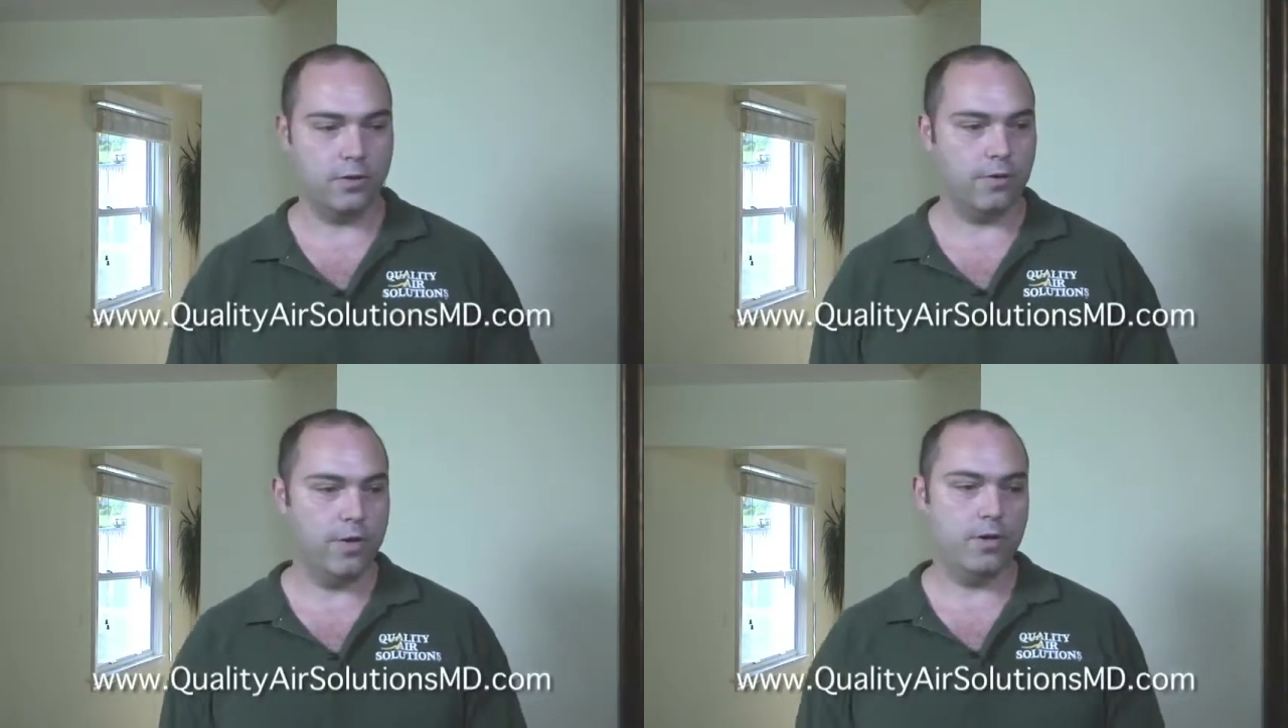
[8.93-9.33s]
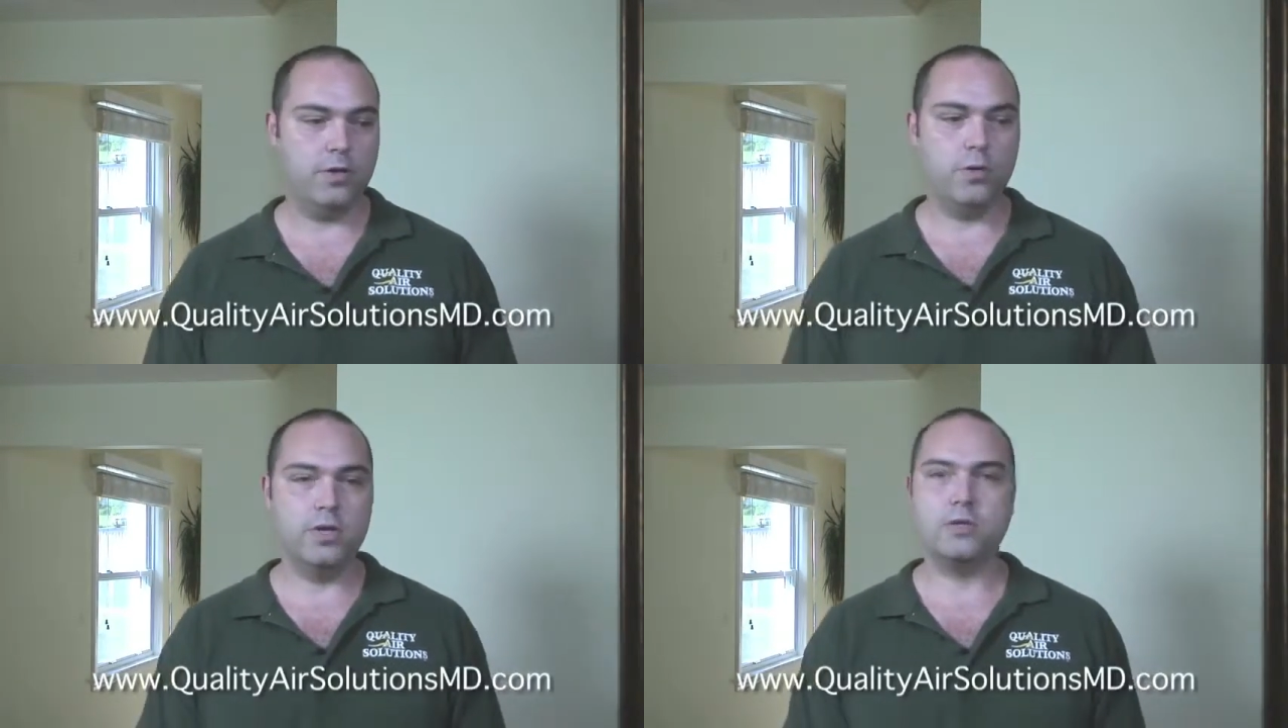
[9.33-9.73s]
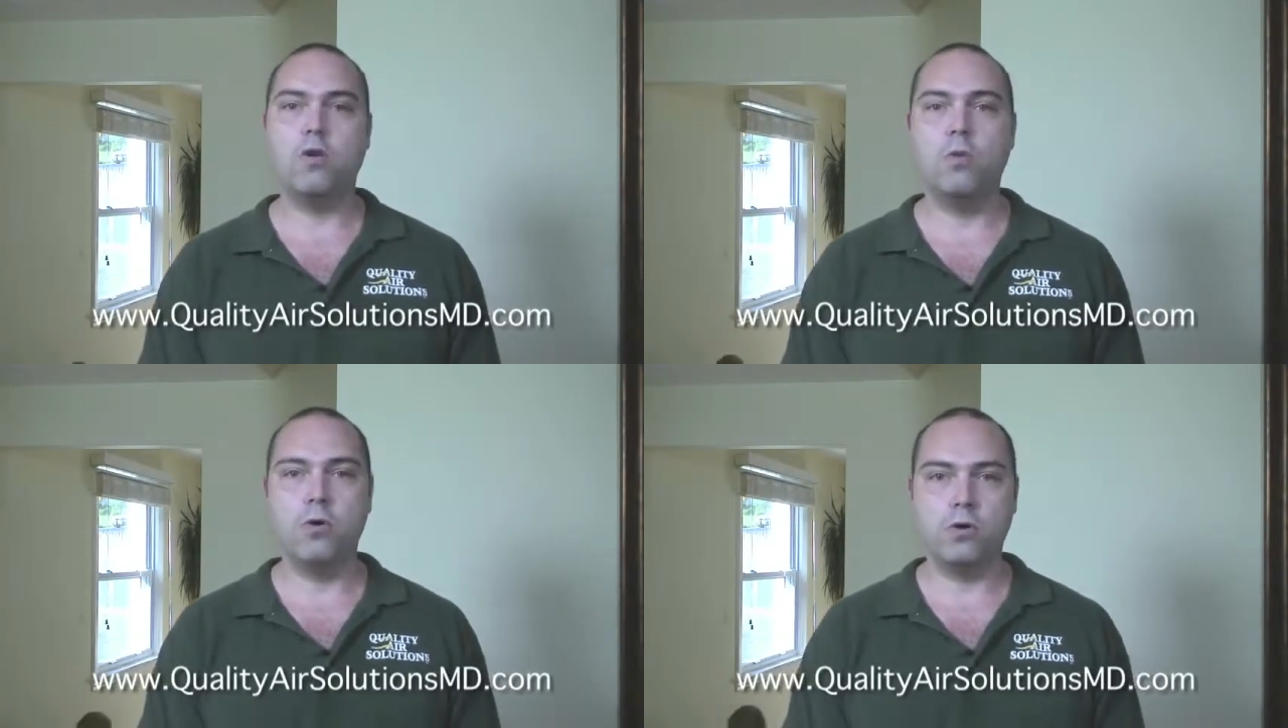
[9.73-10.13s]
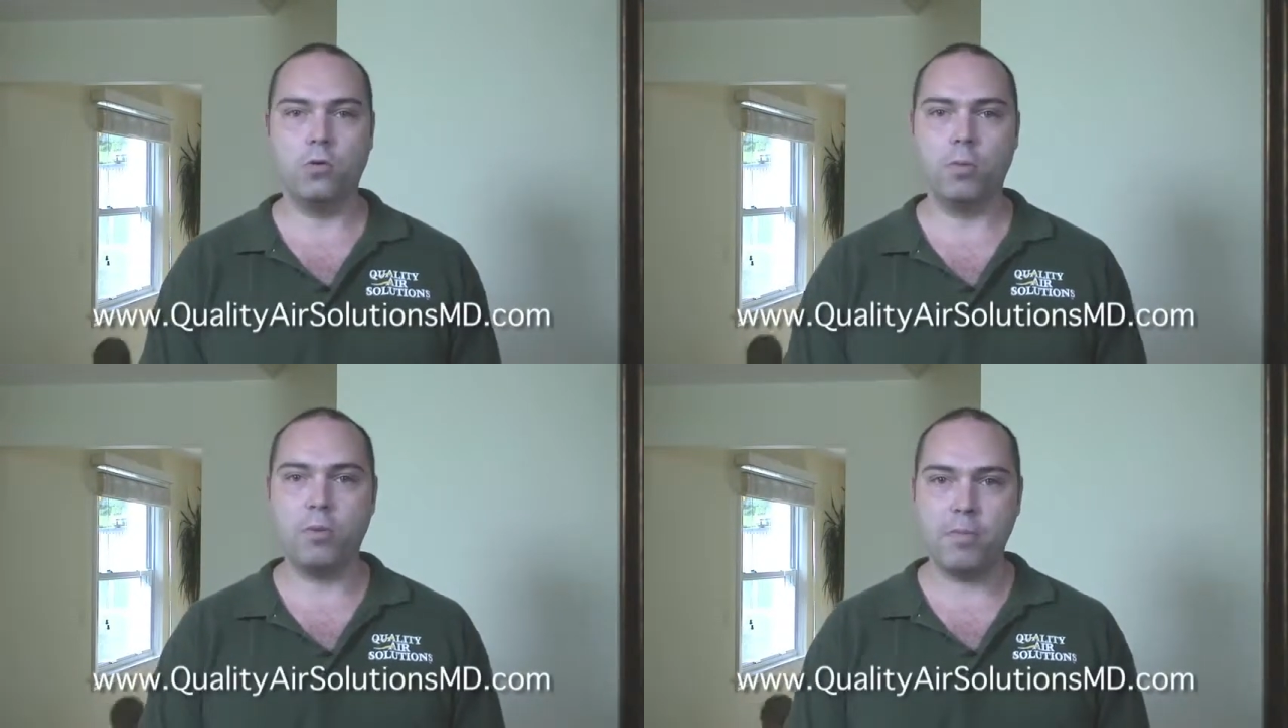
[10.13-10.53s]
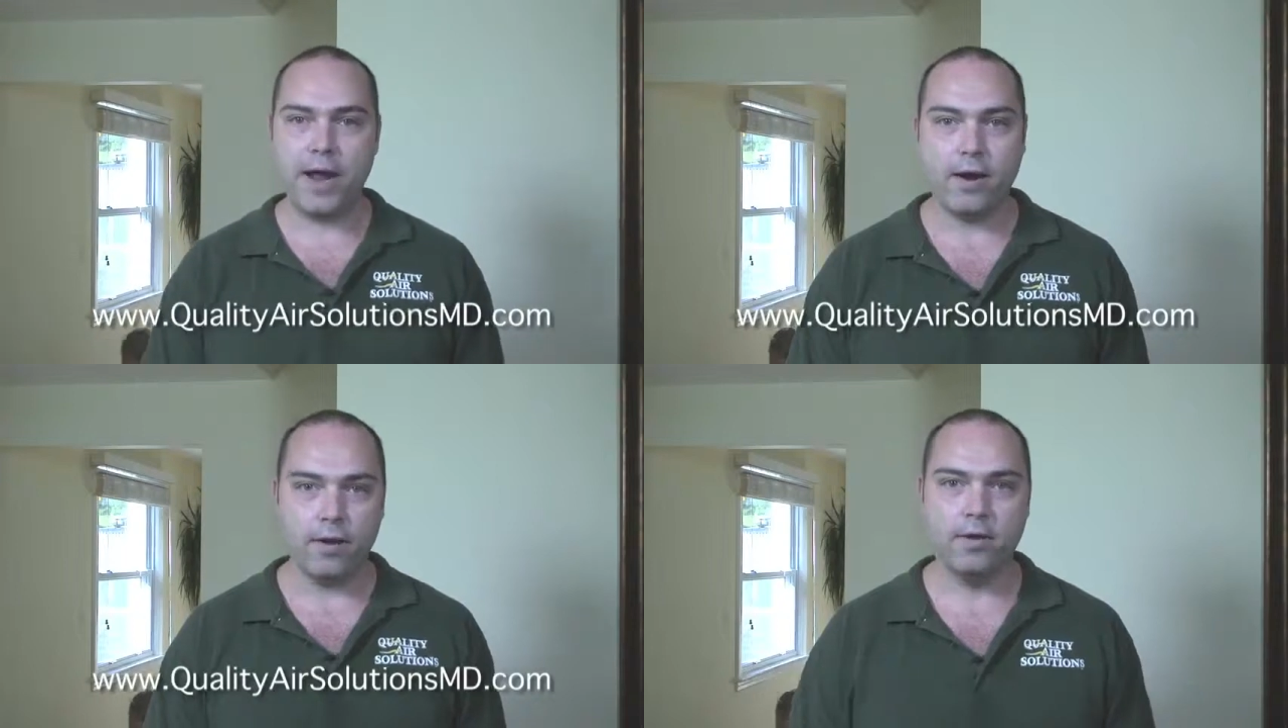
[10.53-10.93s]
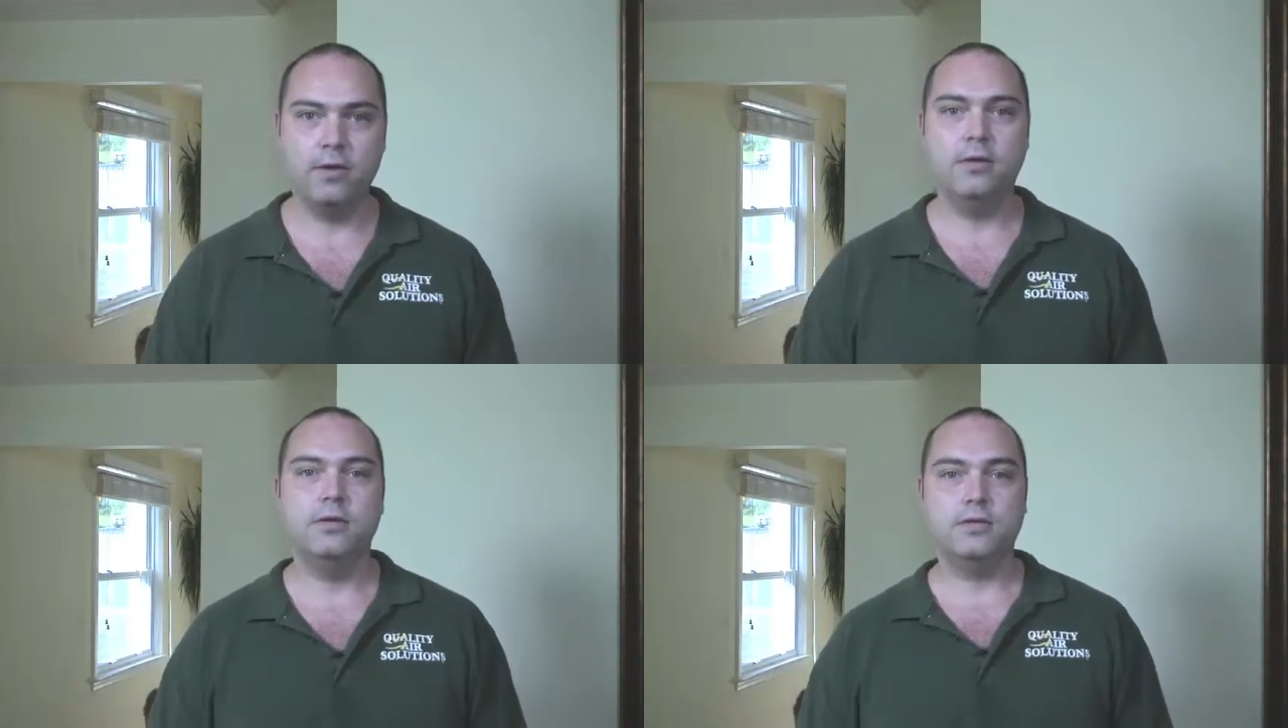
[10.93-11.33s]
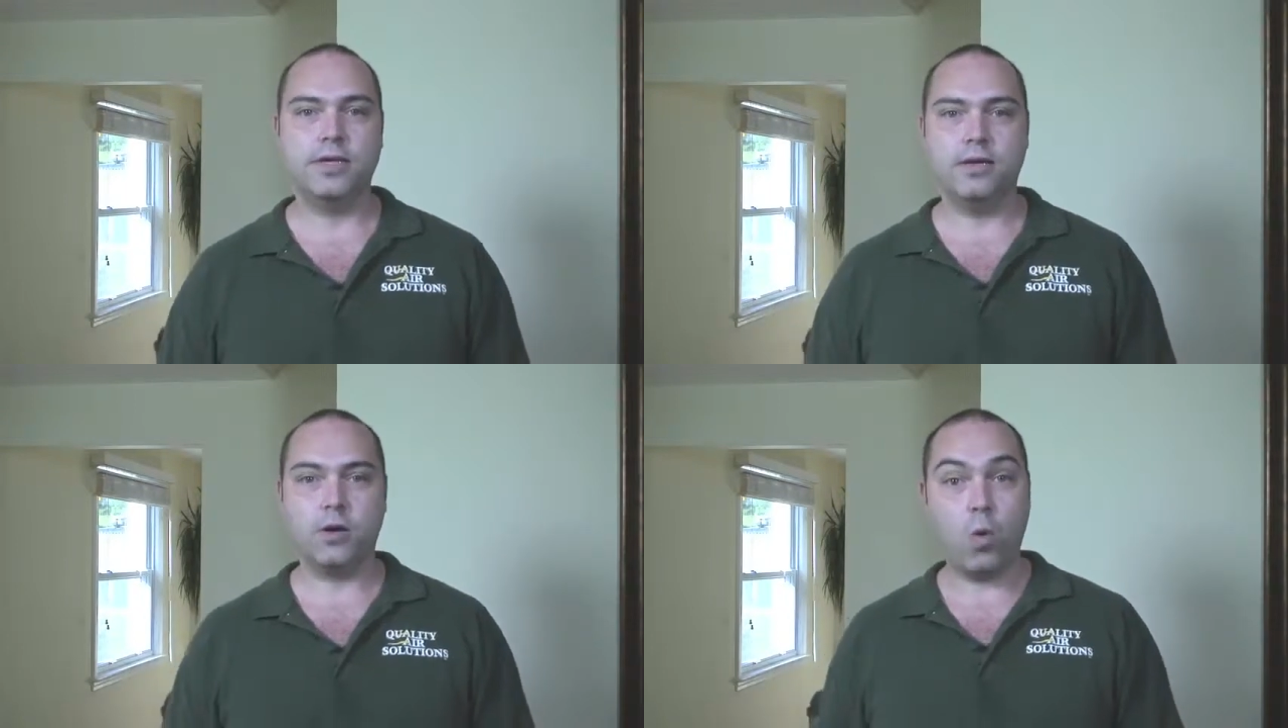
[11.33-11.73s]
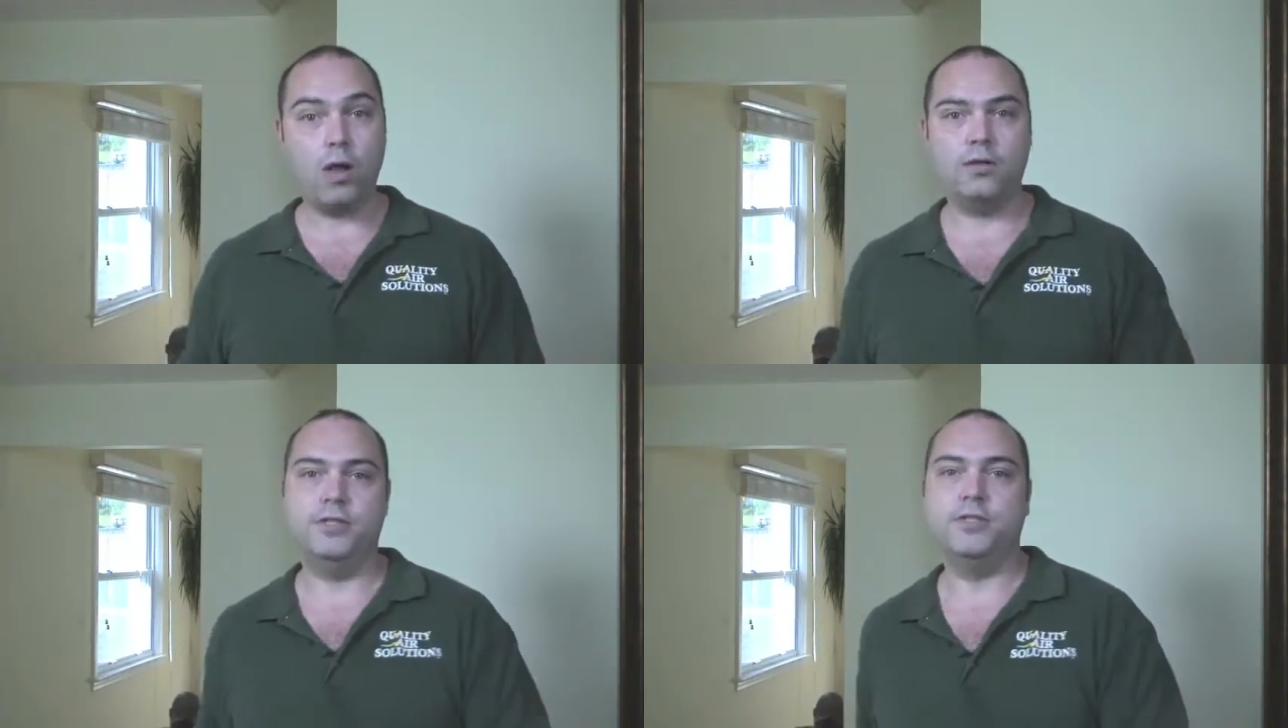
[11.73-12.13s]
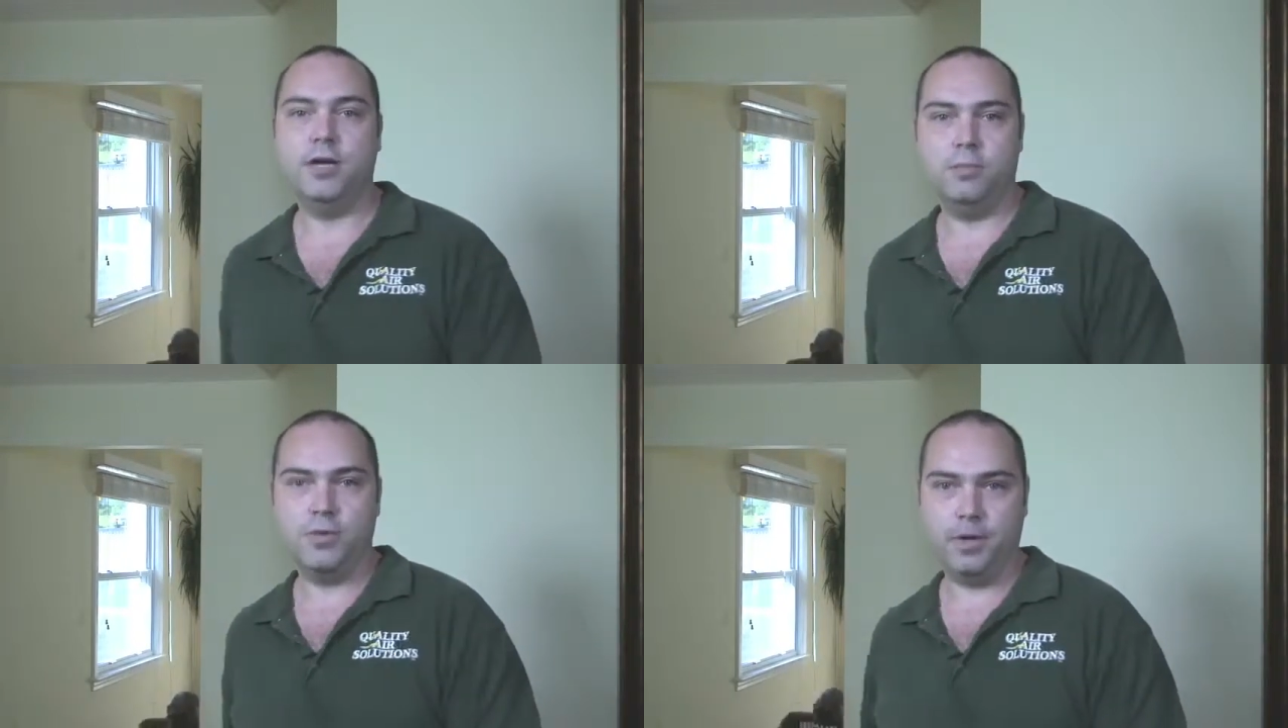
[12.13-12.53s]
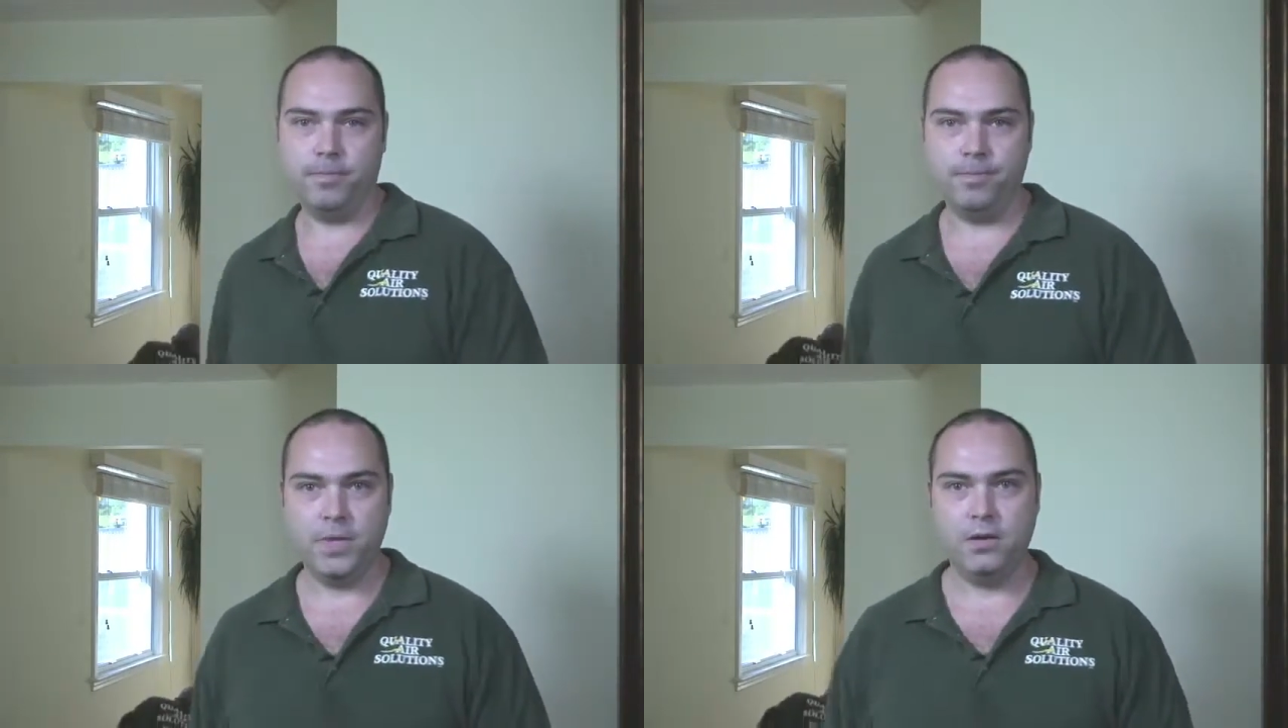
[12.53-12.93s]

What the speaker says: so you as a homeowner were prepared to get a quality job done.